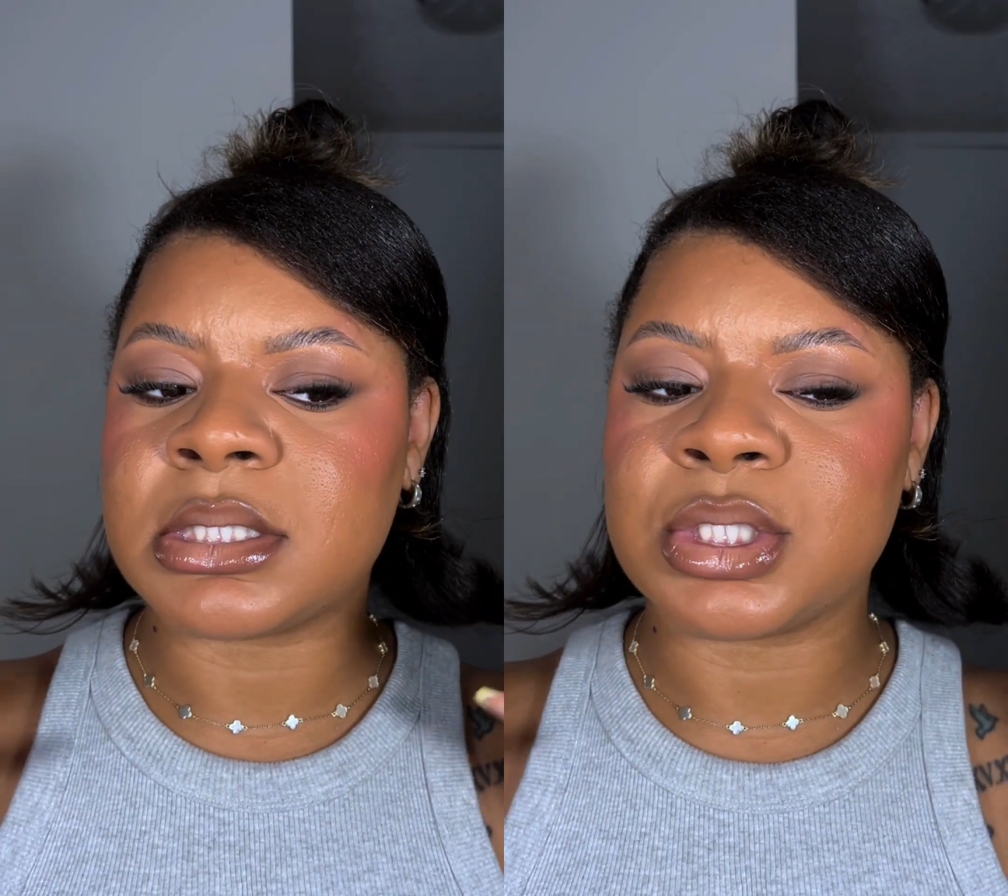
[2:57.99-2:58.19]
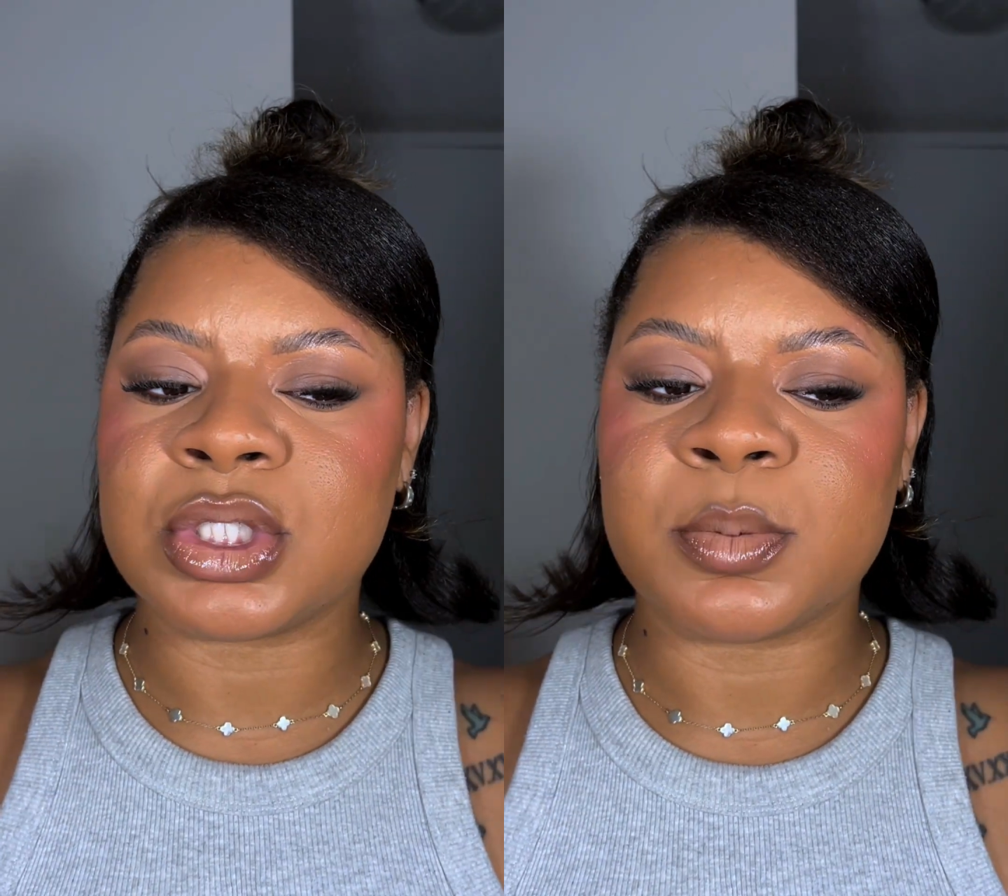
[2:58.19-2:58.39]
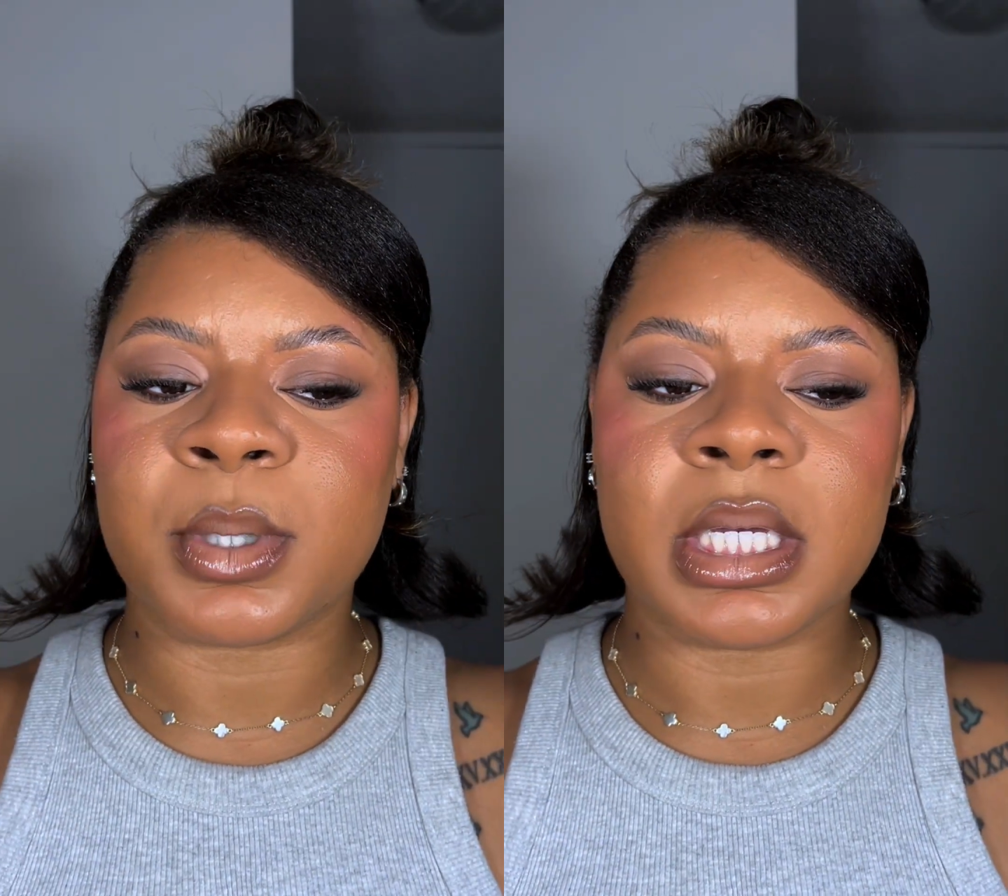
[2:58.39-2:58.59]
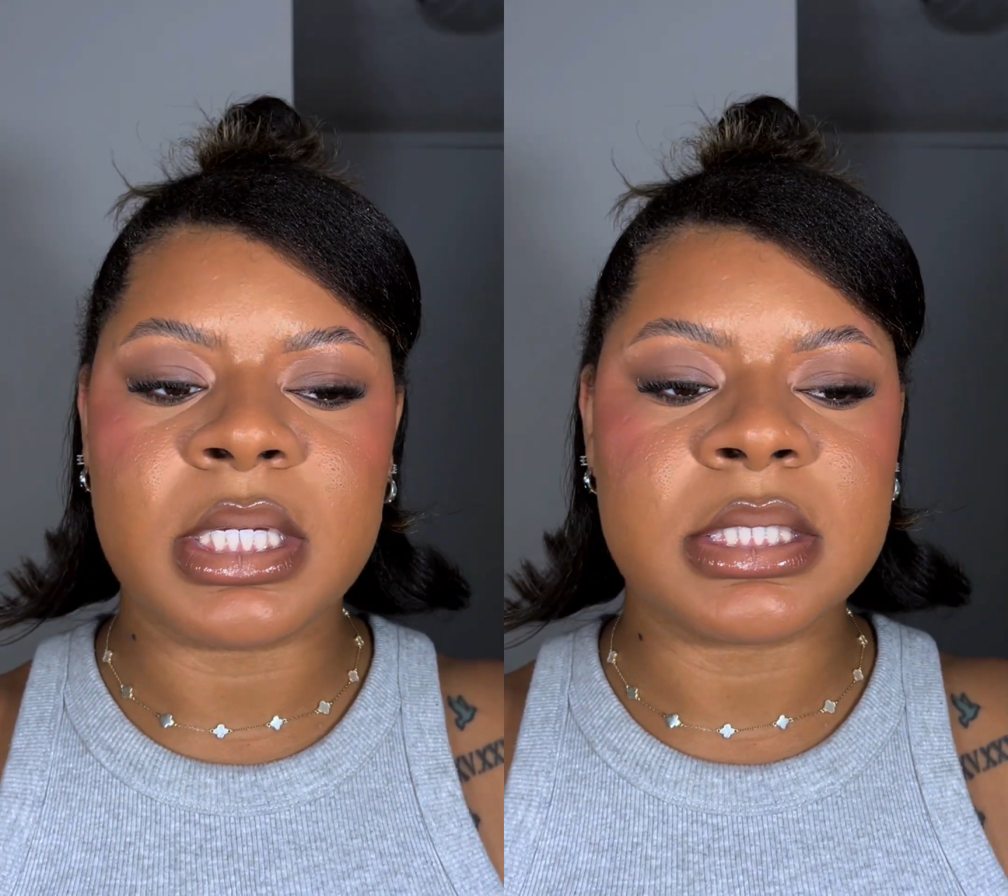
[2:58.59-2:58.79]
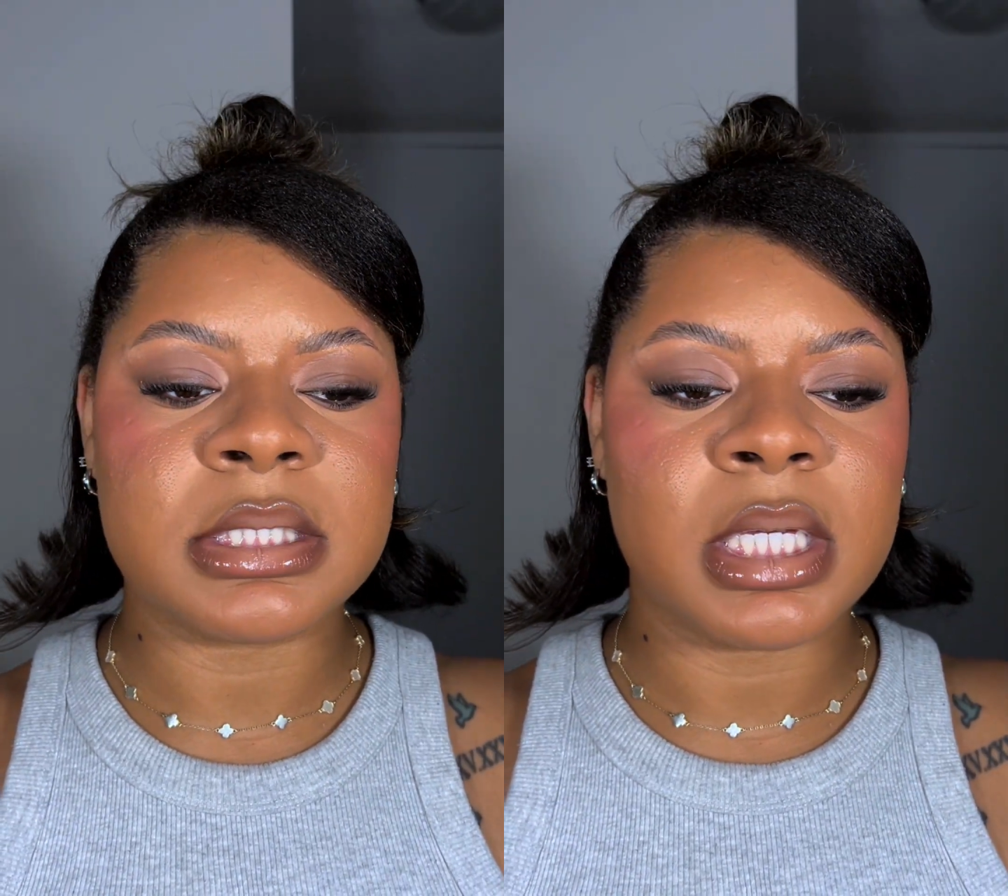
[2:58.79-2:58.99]
It's super
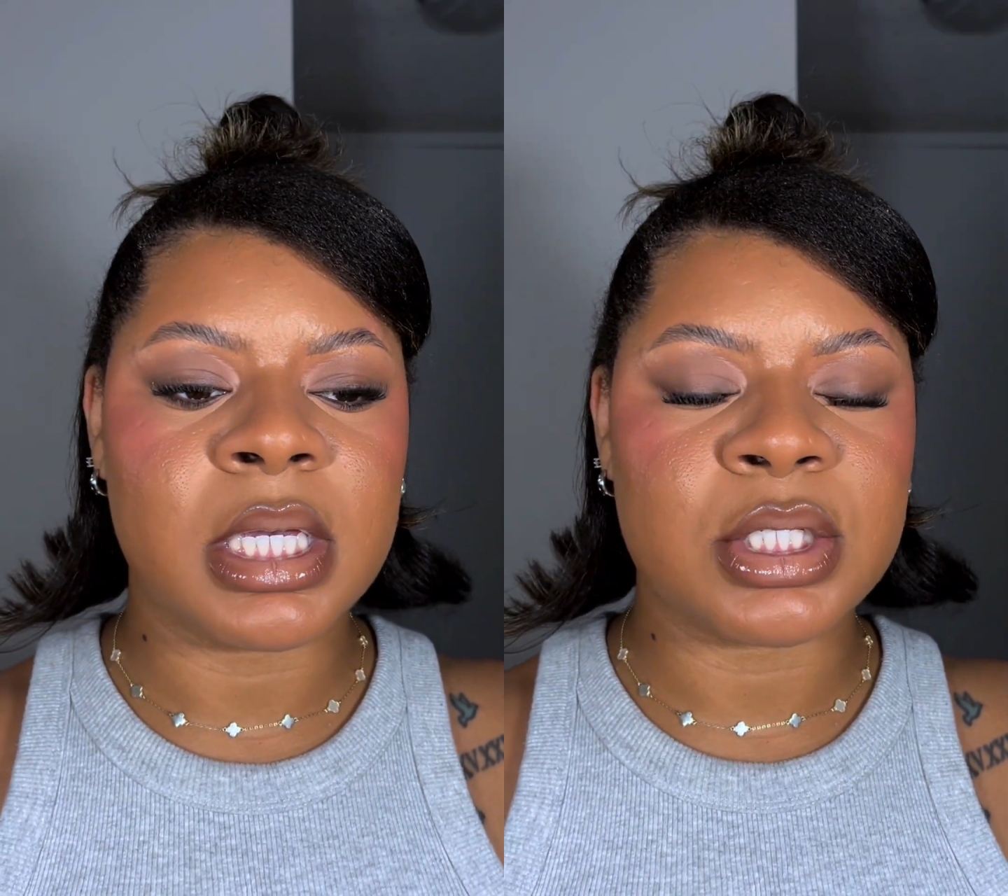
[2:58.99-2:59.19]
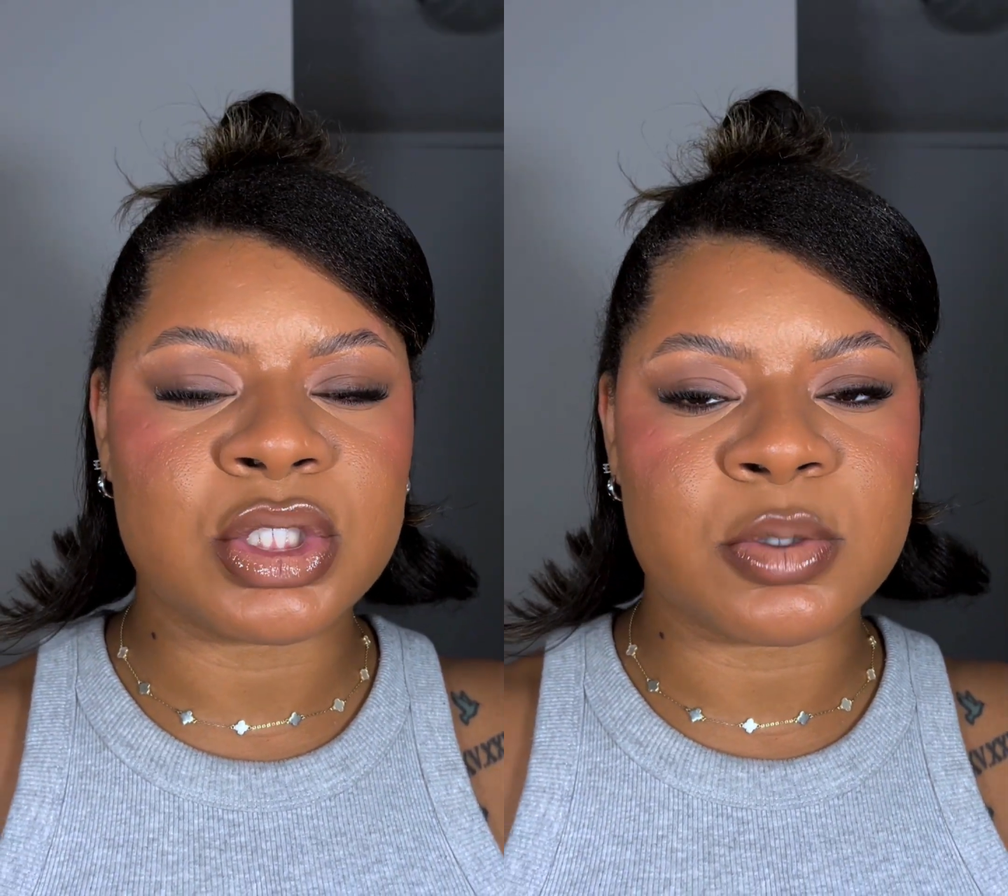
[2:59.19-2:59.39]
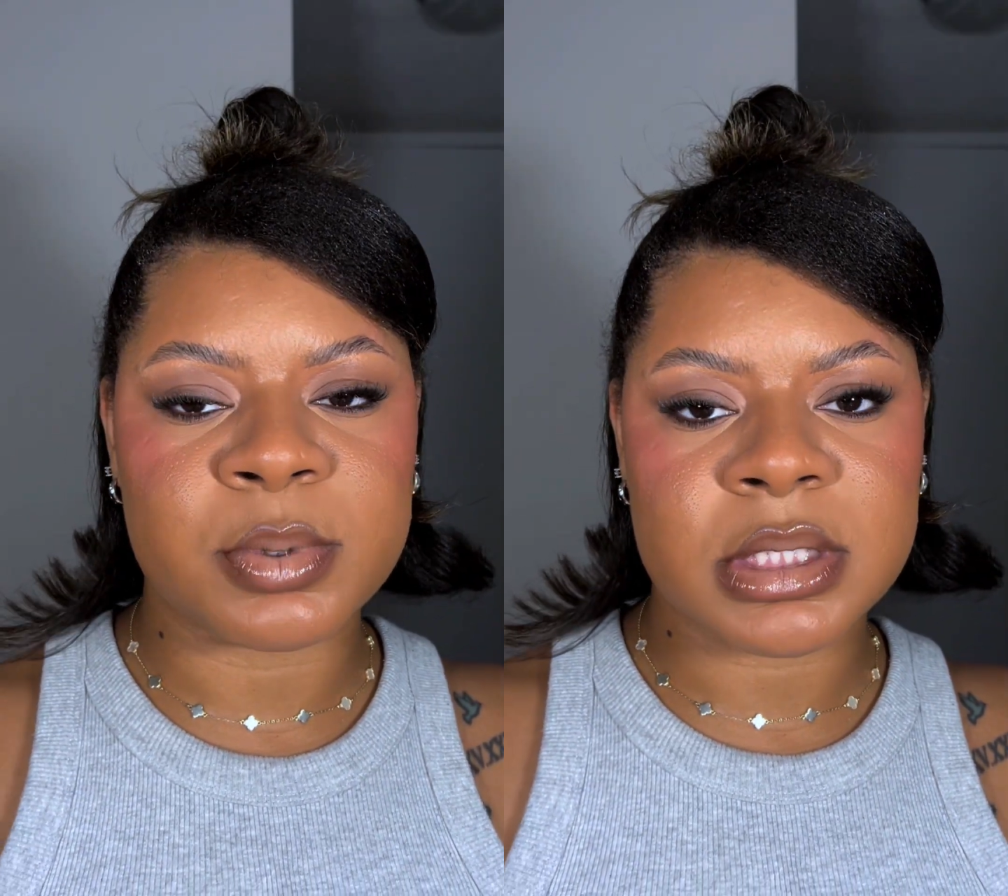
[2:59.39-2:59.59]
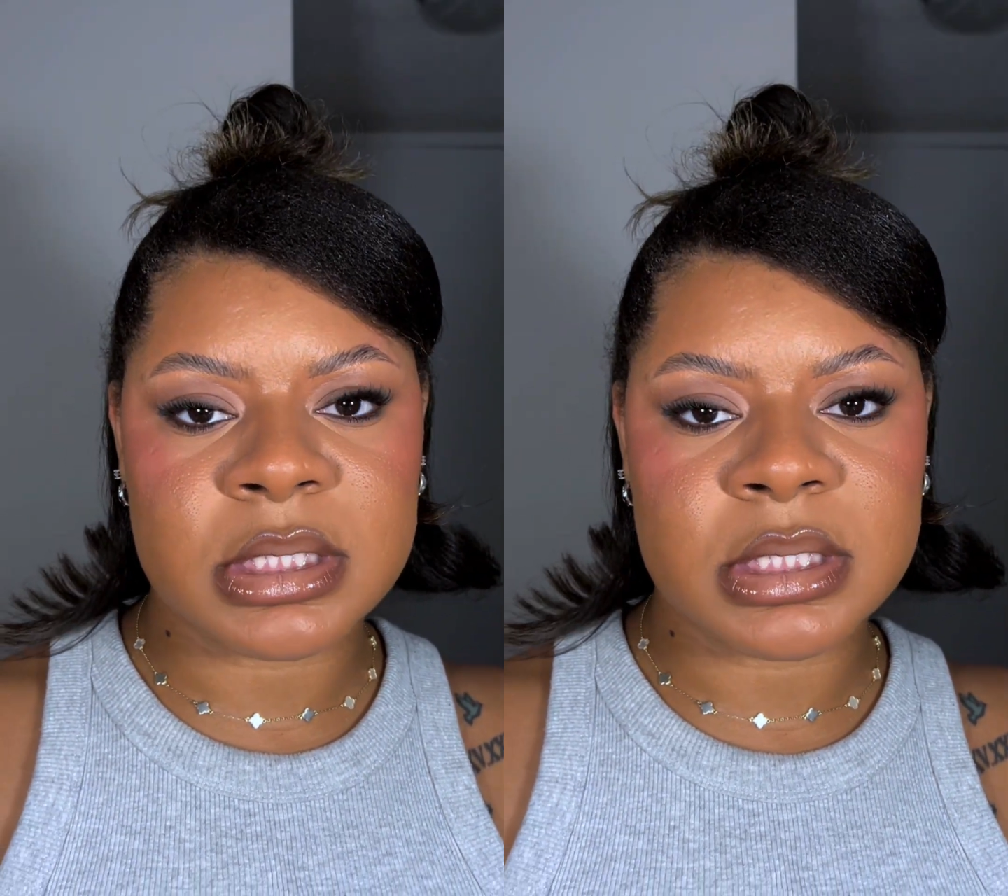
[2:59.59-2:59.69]
easy, it's super